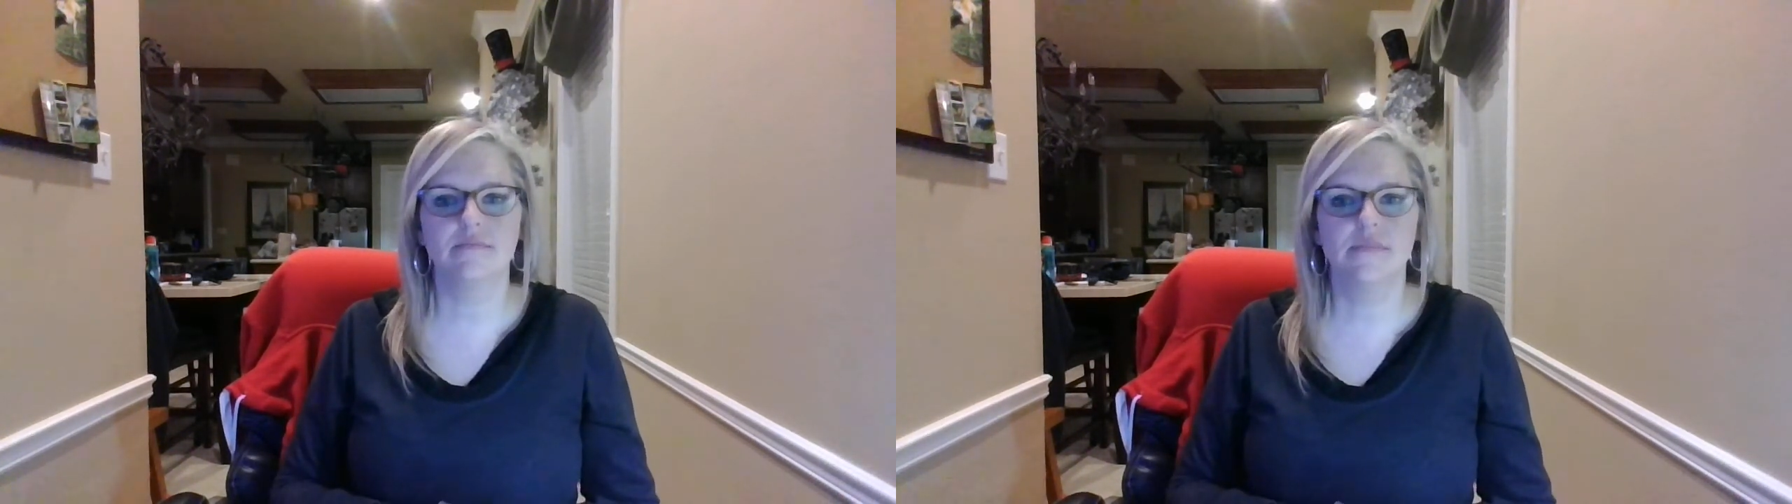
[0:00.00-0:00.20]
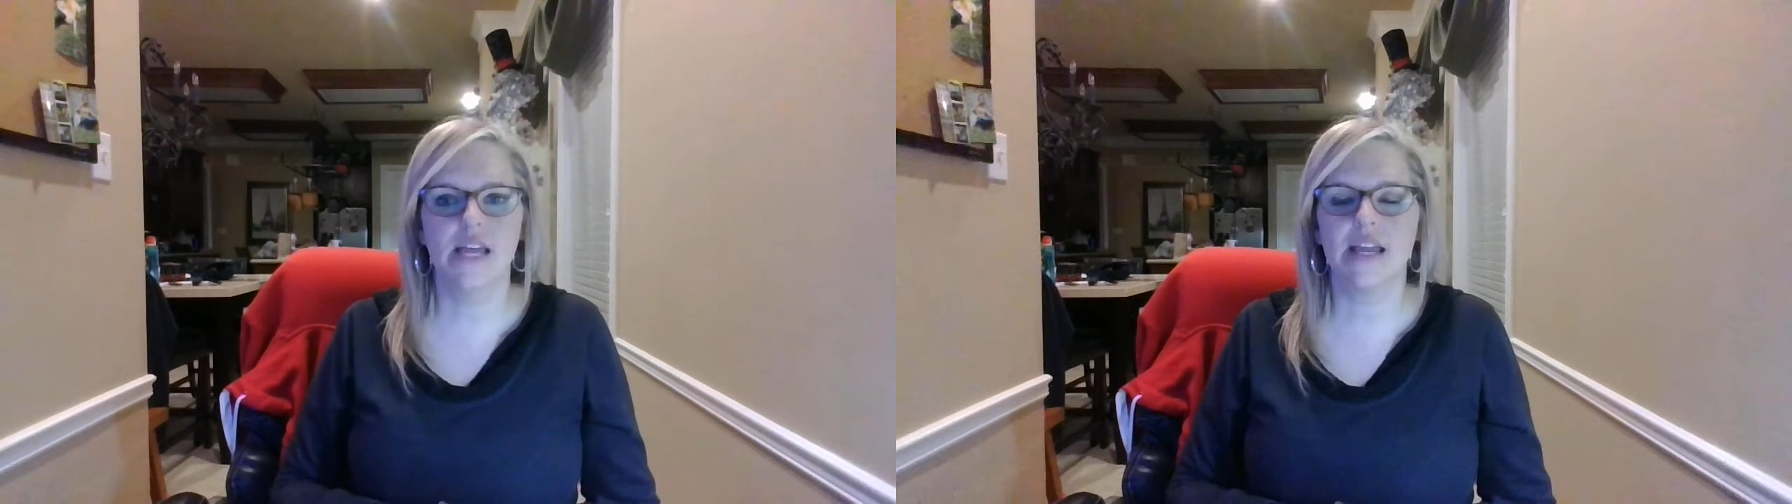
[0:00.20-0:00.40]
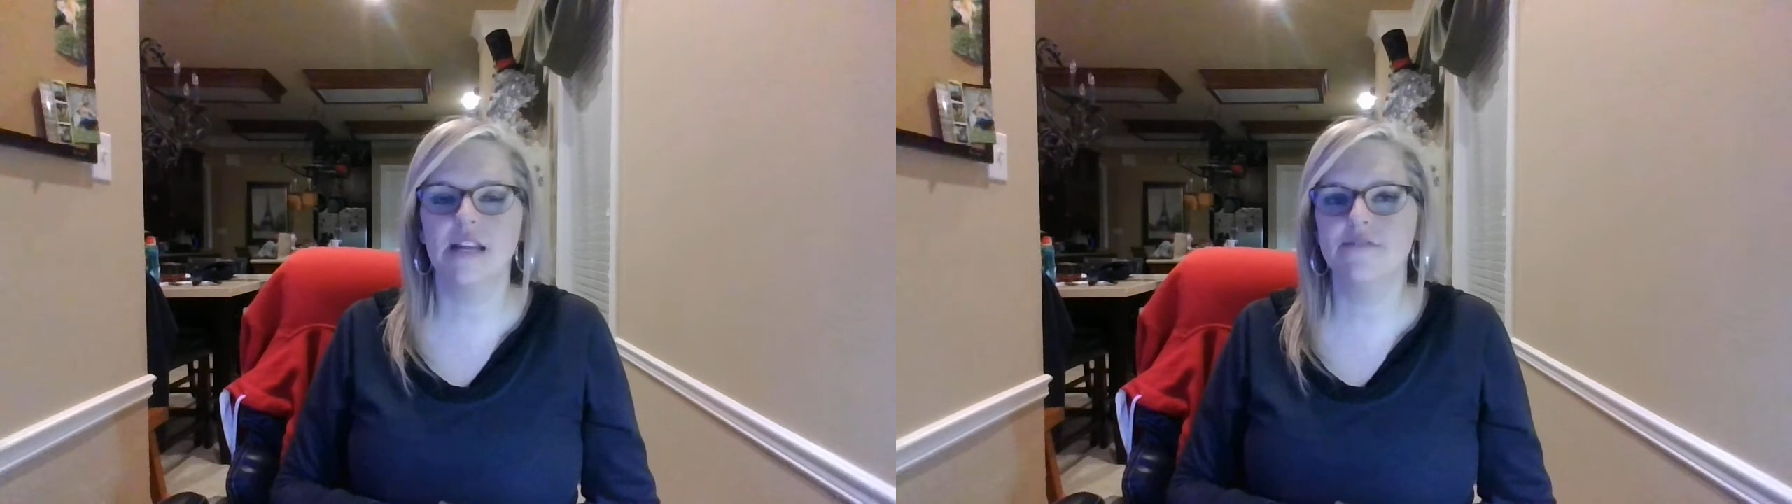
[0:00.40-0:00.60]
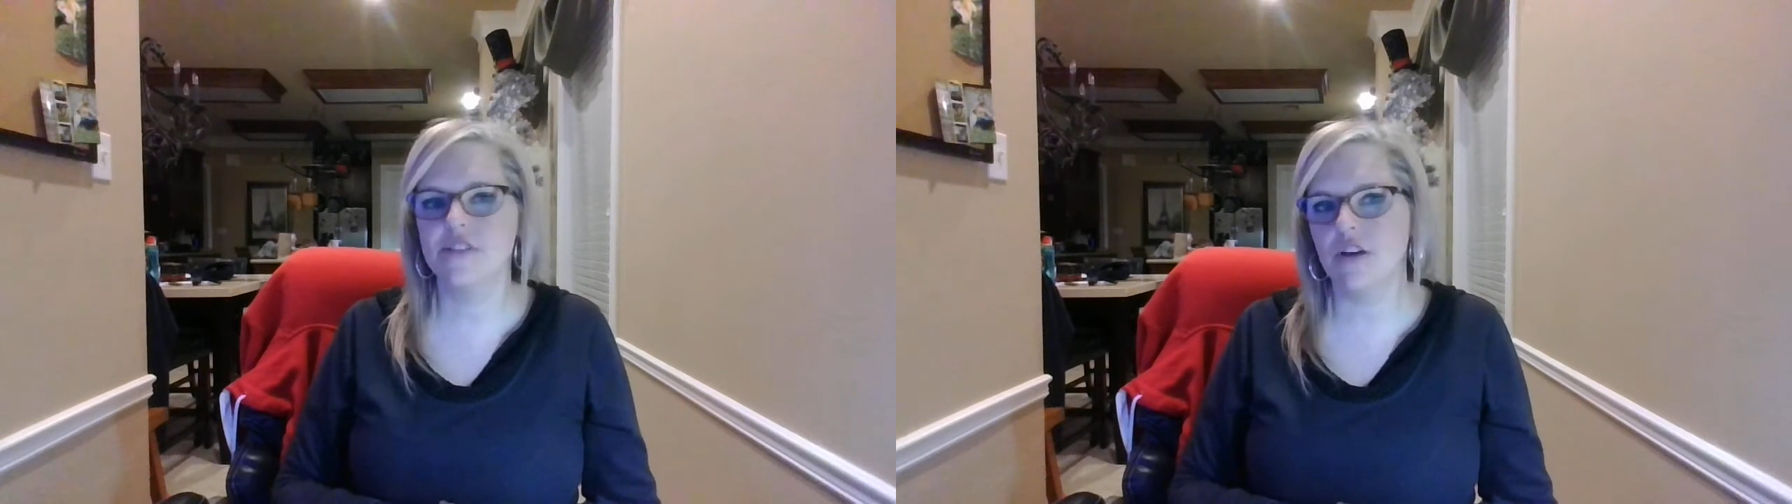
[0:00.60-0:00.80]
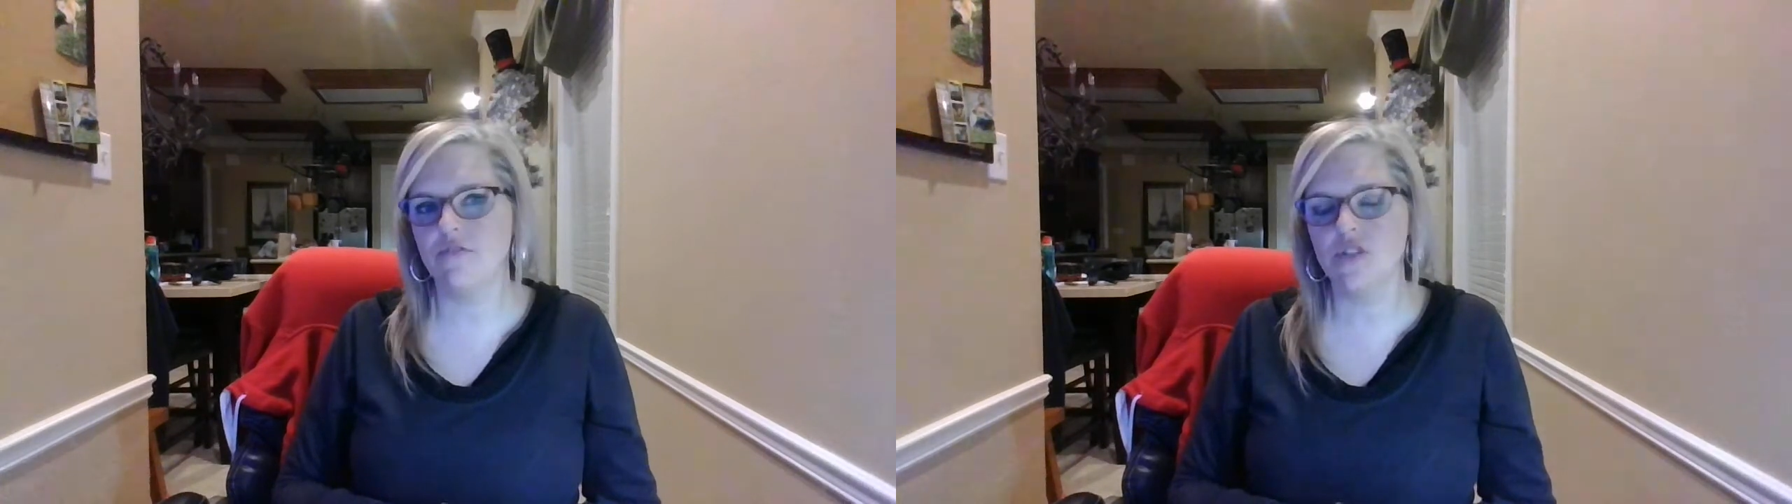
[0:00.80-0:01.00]
negative
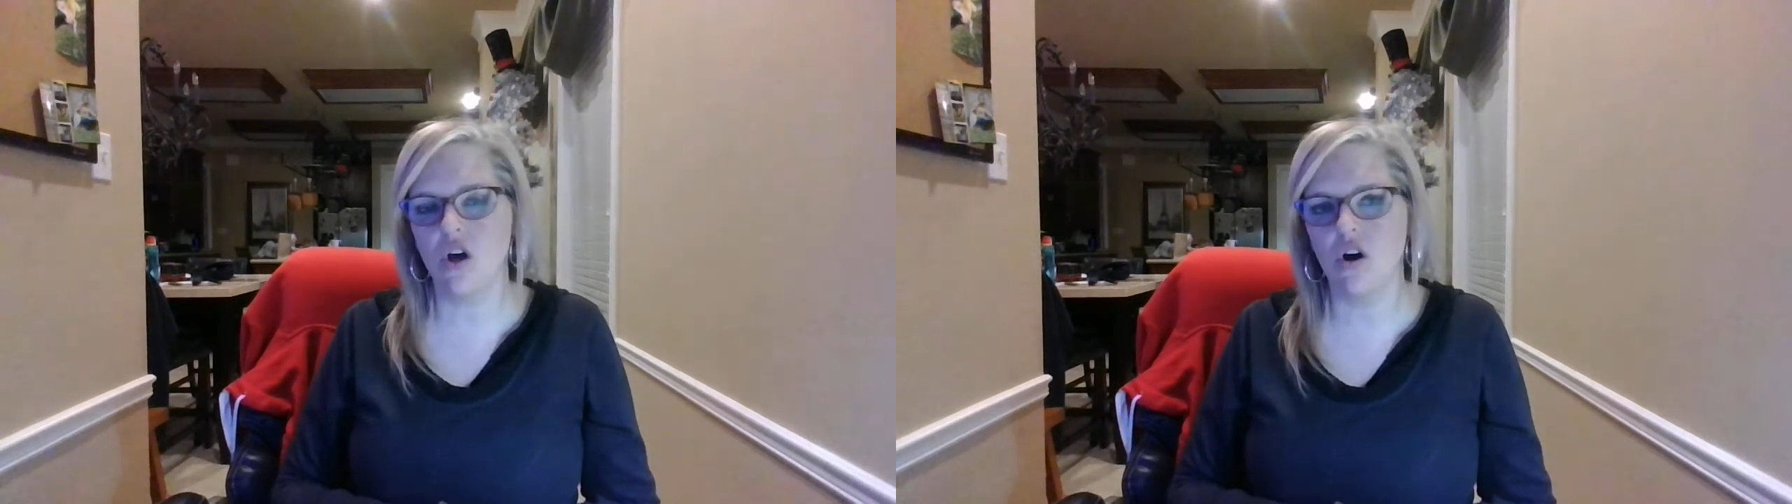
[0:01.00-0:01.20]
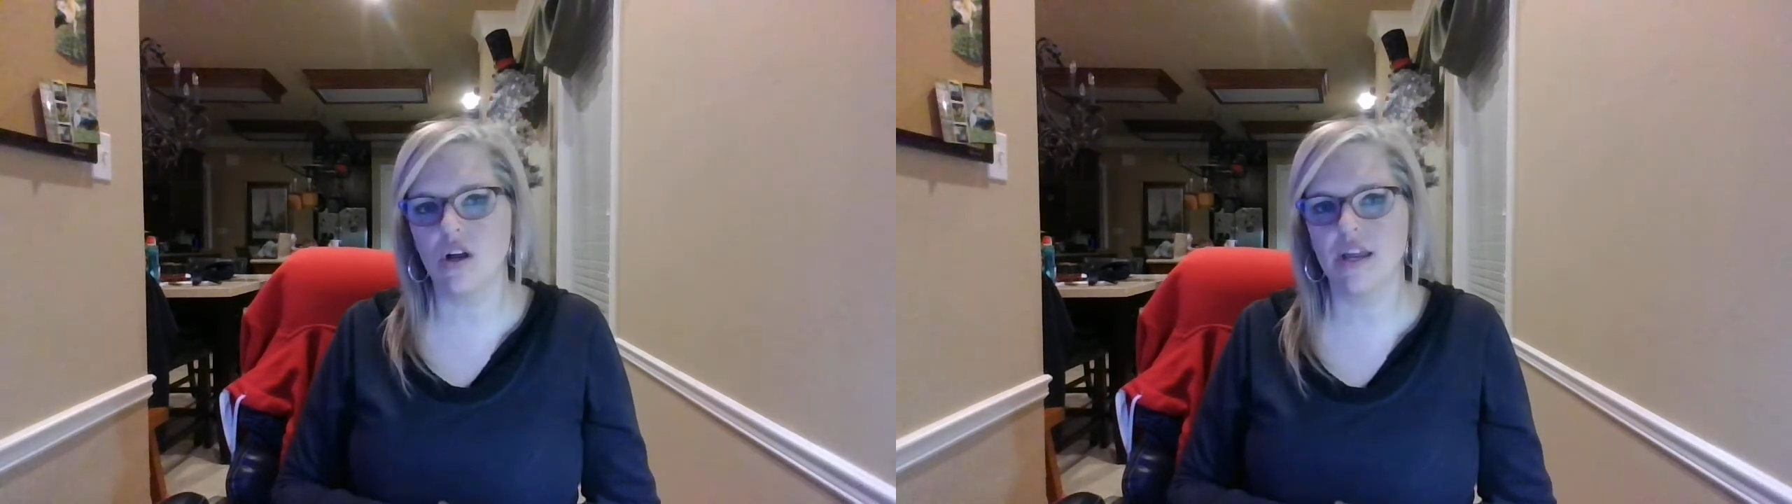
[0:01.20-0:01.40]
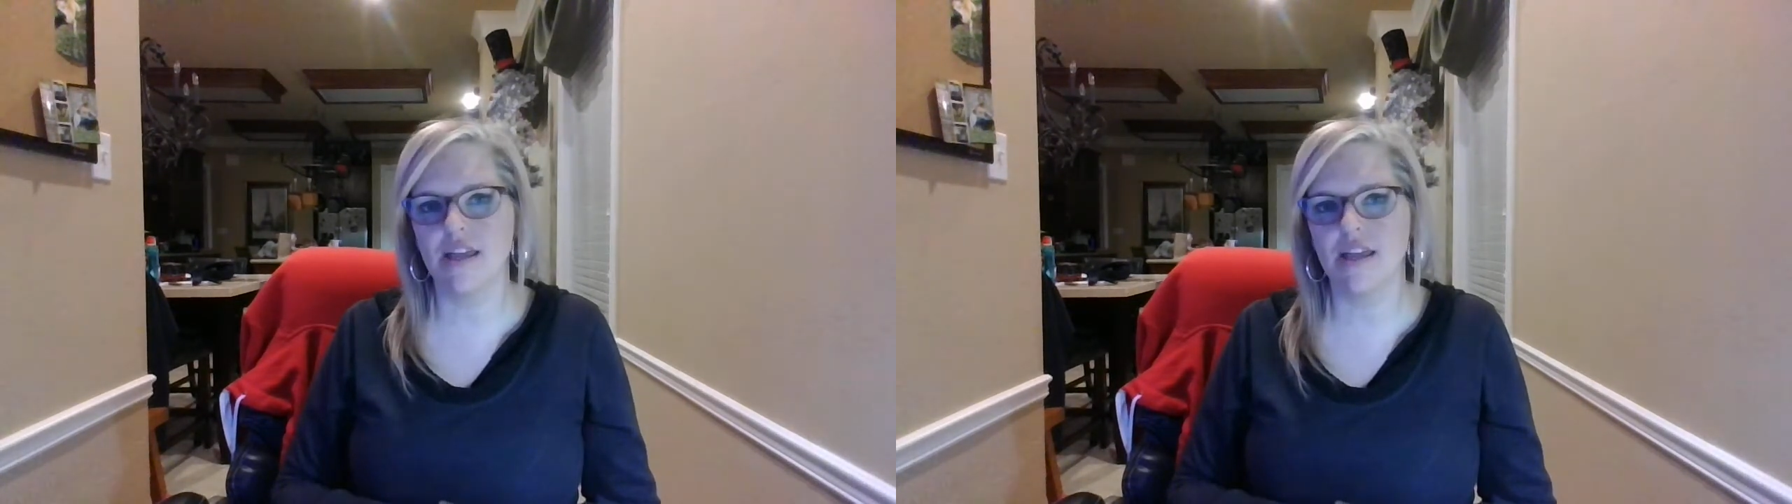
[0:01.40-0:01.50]
self-talk